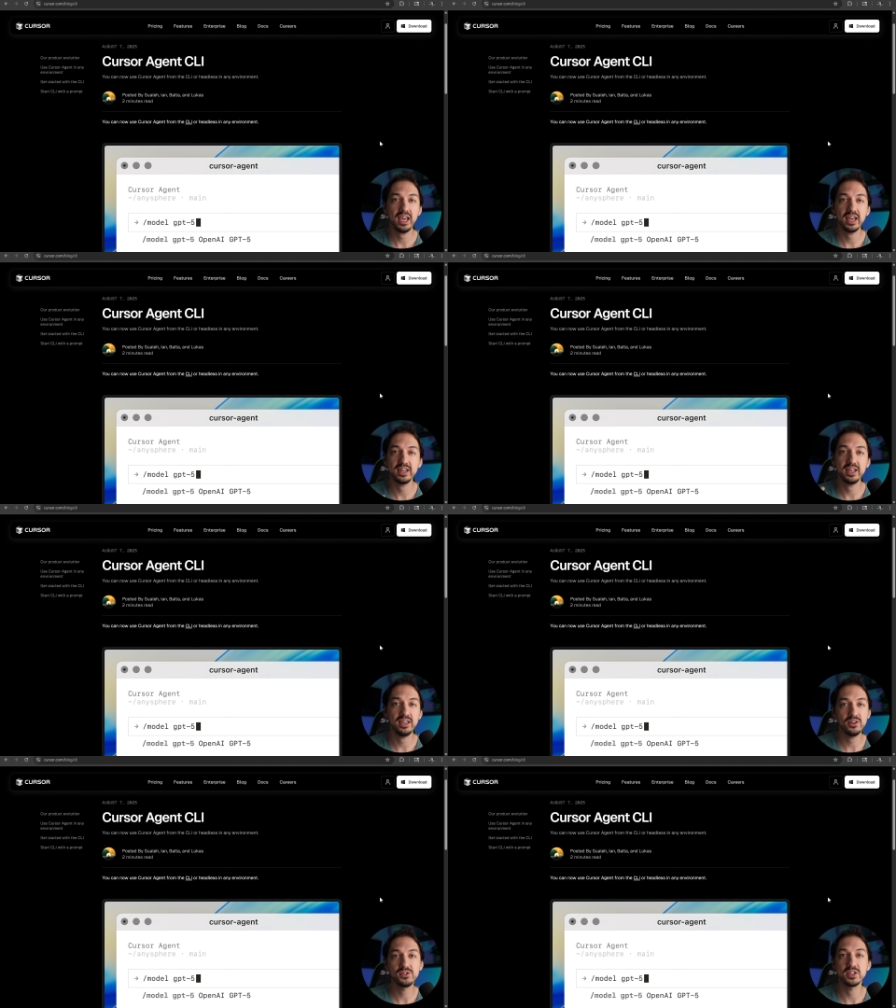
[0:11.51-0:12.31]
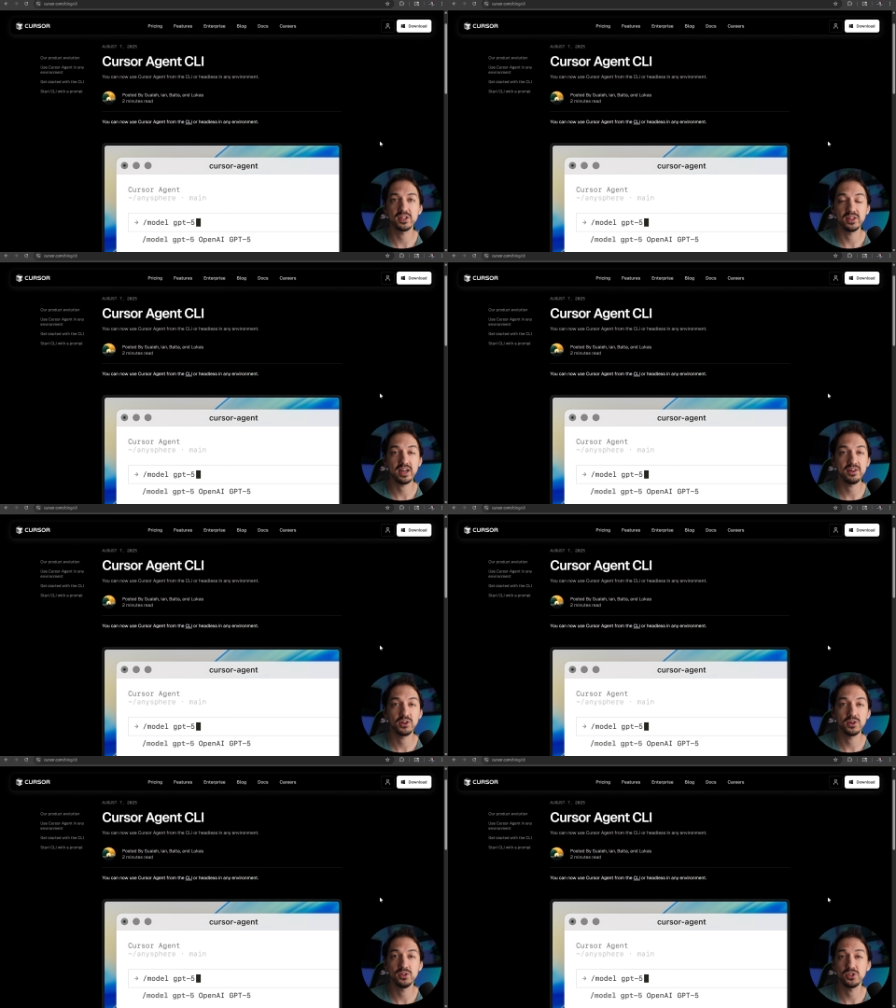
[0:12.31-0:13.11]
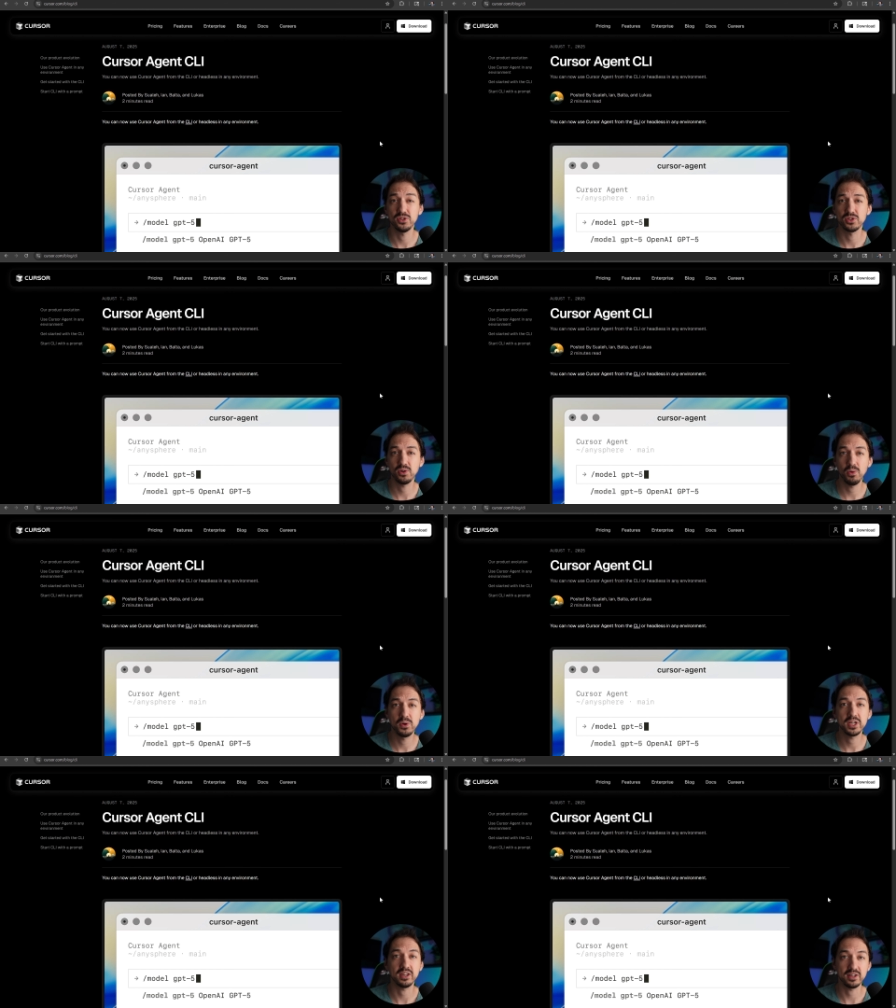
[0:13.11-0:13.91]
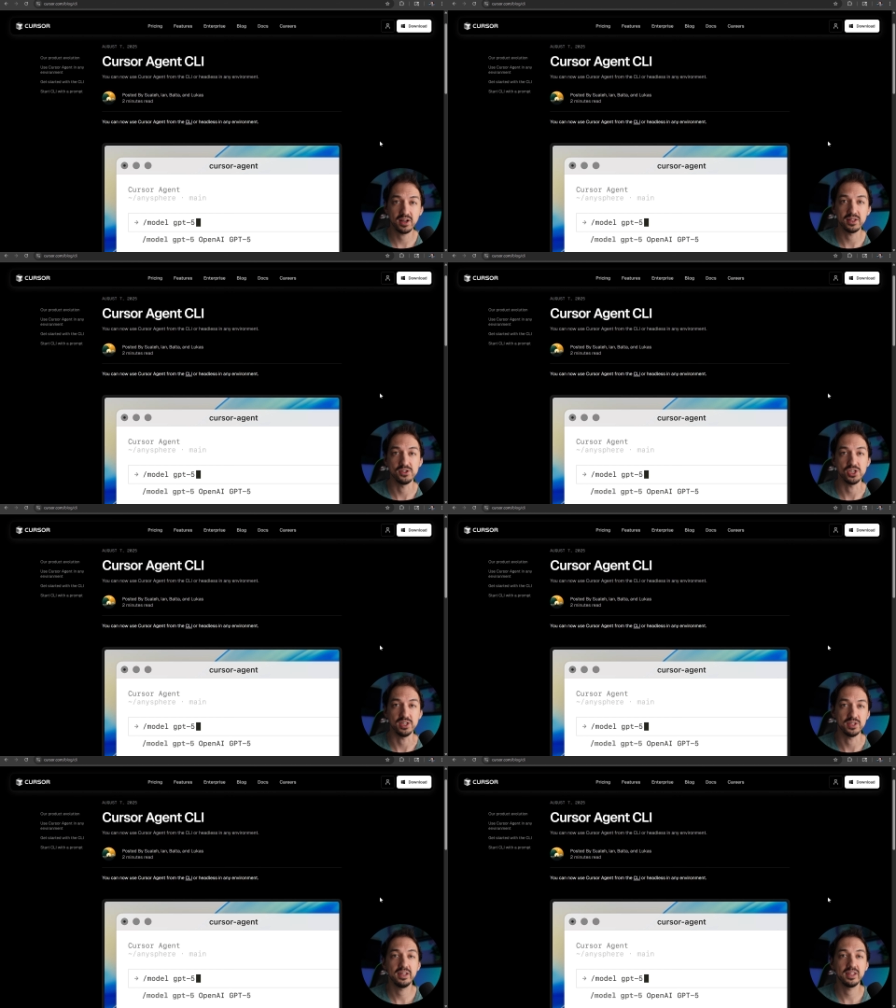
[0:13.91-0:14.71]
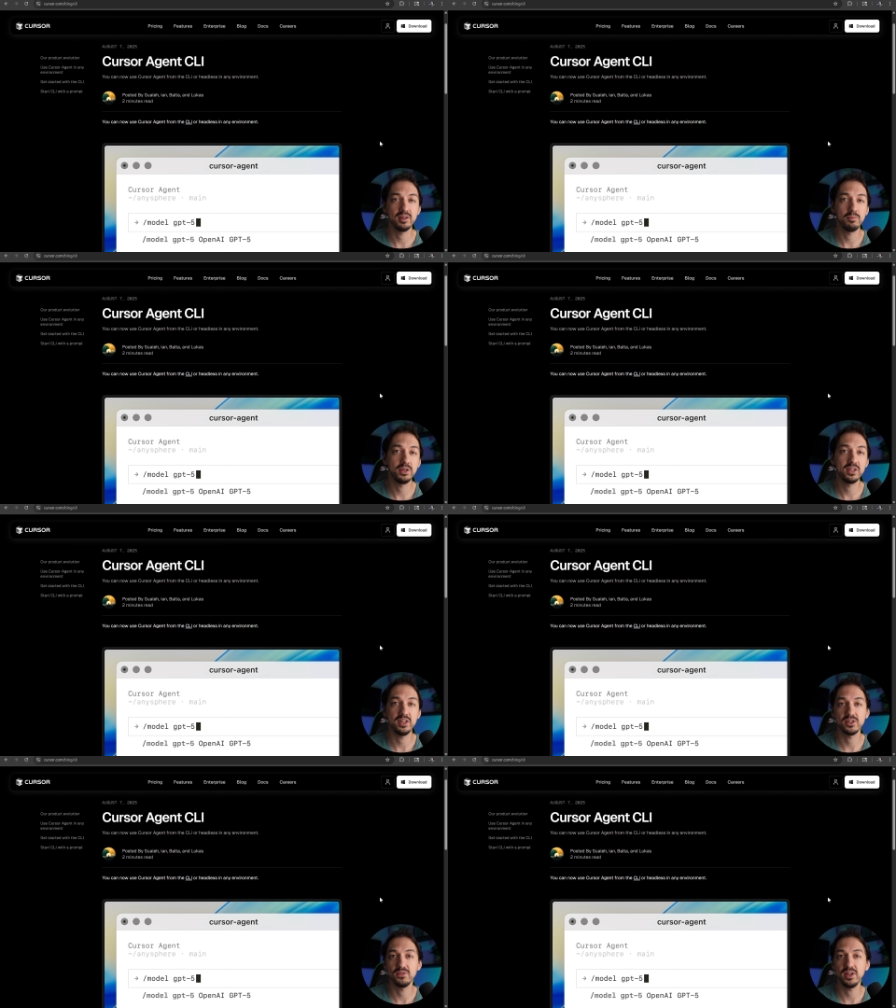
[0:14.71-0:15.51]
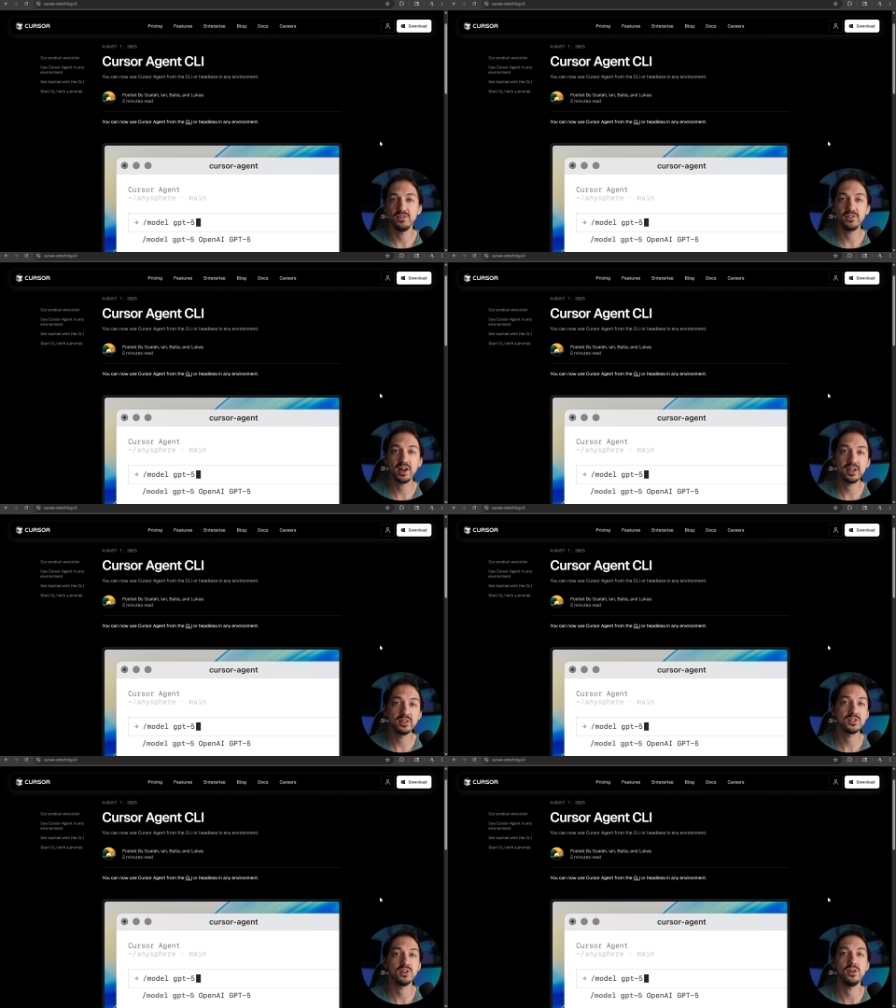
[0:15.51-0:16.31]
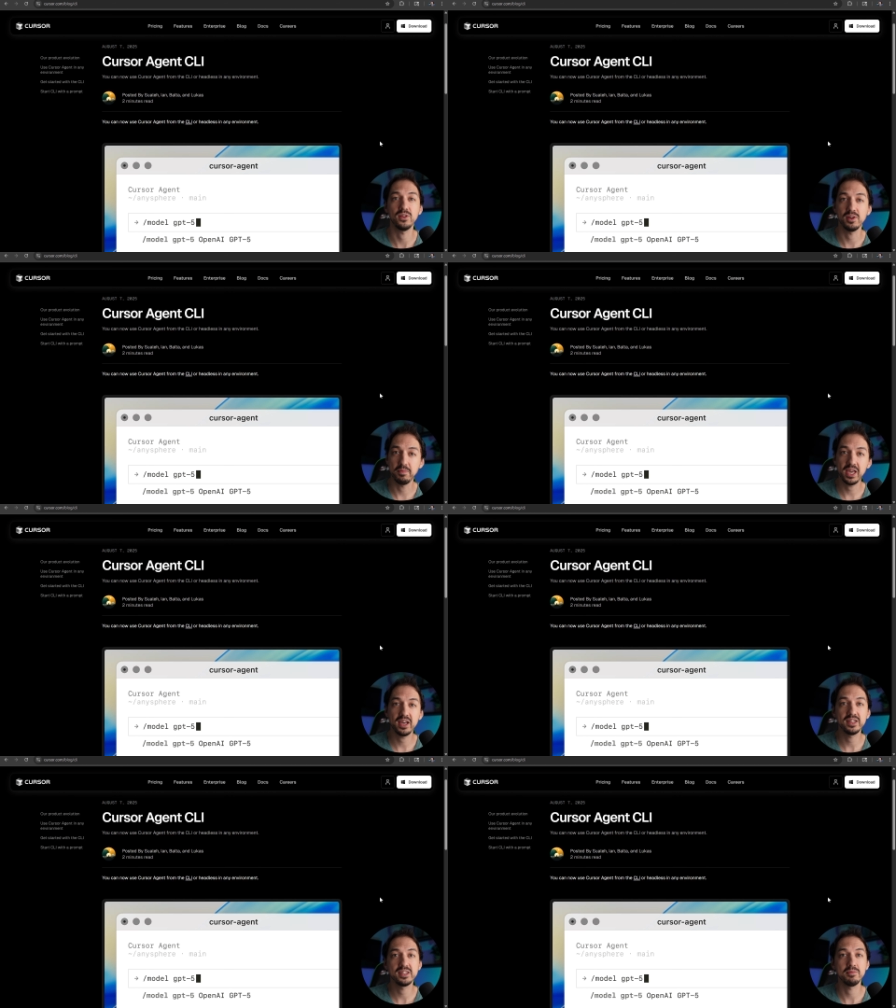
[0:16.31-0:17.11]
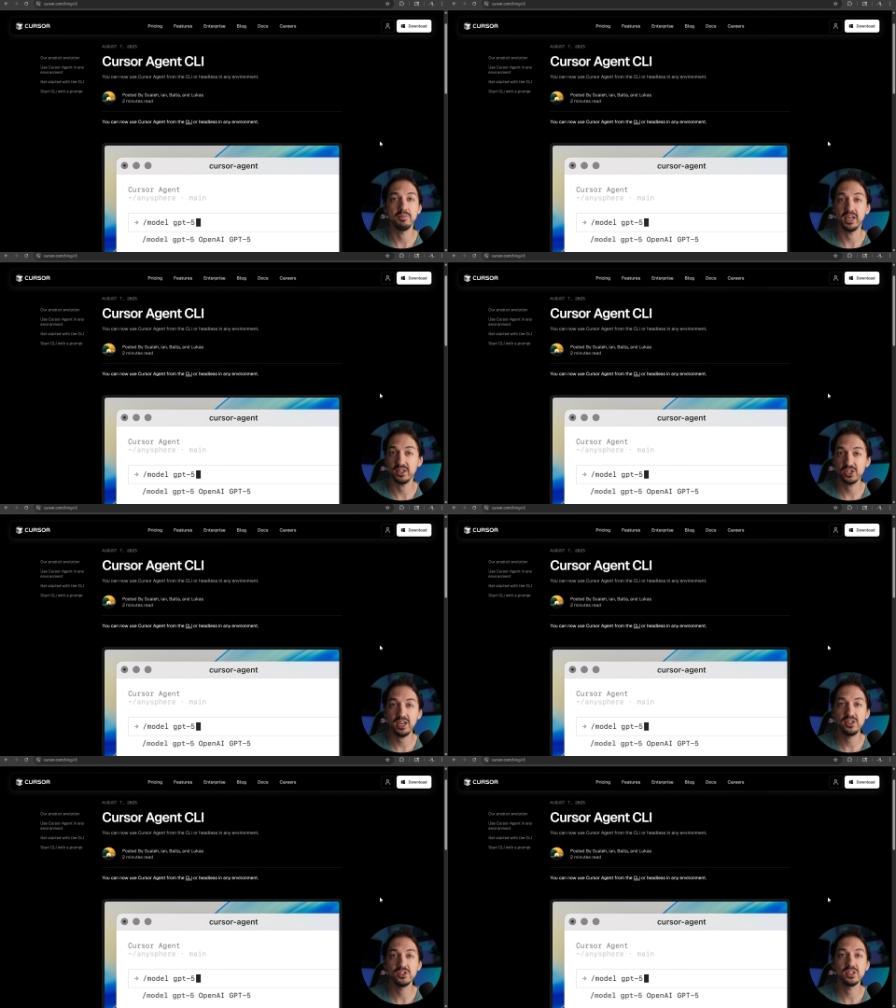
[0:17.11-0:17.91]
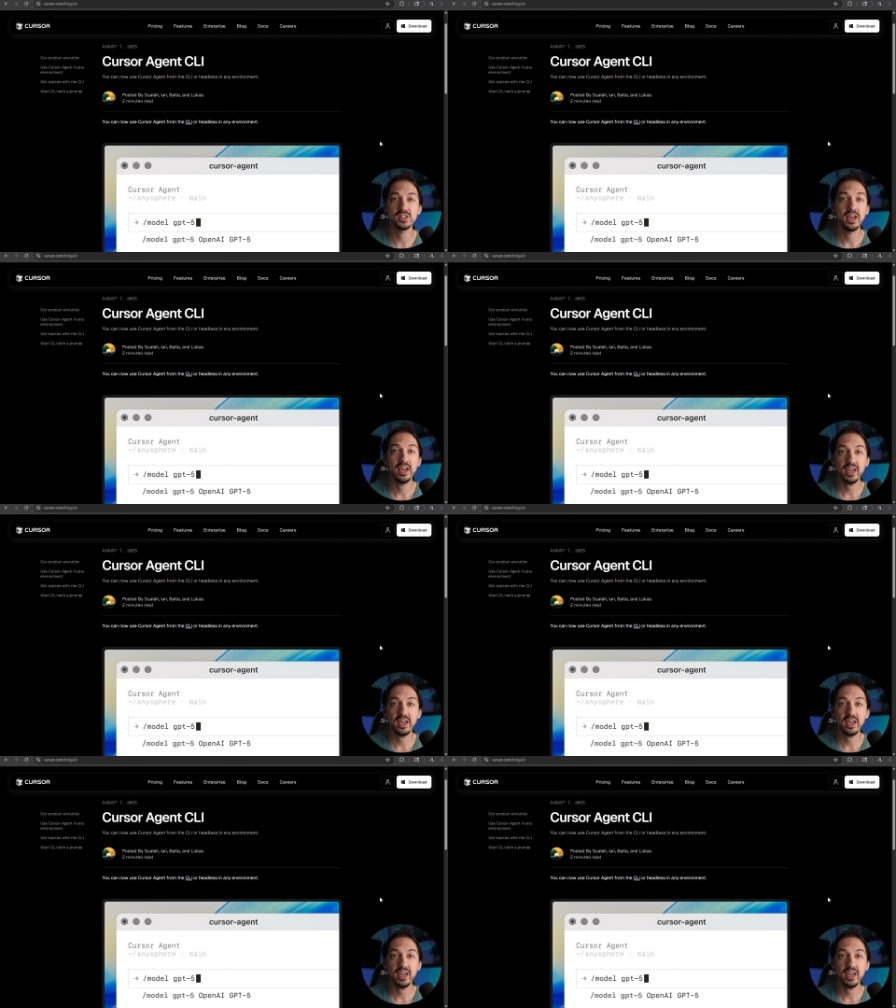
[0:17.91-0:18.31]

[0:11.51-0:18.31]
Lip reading: and it uses a lot of Cursor's core technology, like the ability to read files, call commands, make changes,